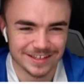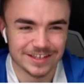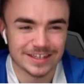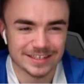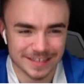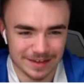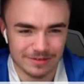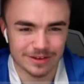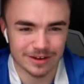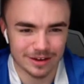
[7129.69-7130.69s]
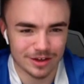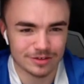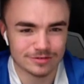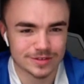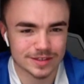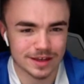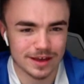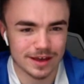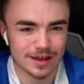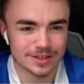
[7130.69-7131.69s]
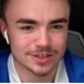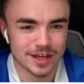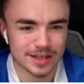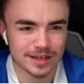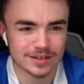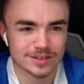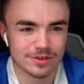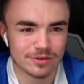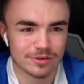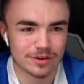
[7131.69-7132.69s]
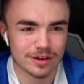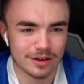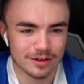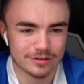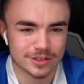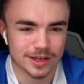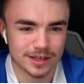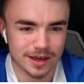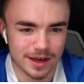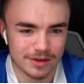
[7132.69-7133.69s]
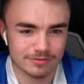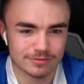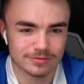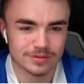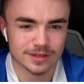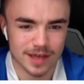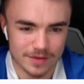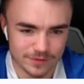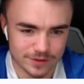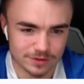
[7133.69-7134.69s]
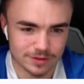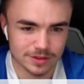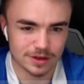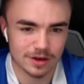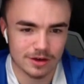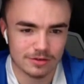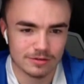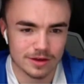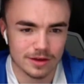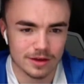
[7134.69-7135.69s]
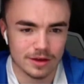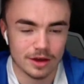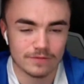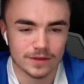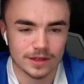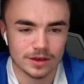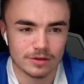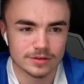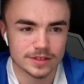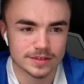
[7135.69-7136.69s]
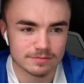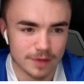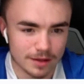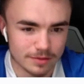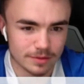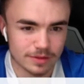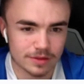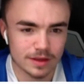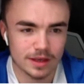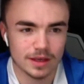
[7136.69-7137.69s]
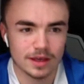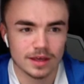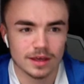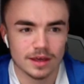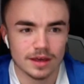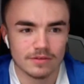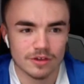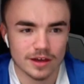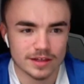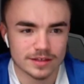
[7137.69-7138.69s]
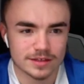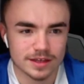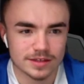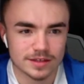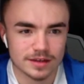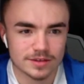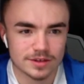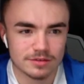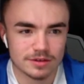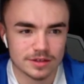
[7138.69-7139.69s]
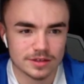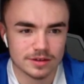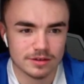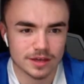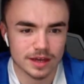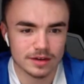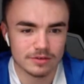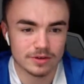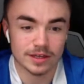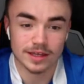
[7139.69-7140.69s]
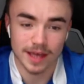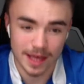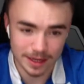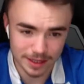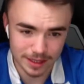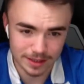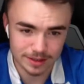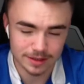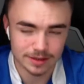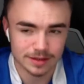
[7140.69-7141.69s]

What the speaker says: You did say we were going to lose. Jackett has not got a clue. Jackett out. Gaffer's got to go. Hopefully he goes this month. If Jackett doesn't get sacked soon, I'm going to start getting annoyed at Catlin.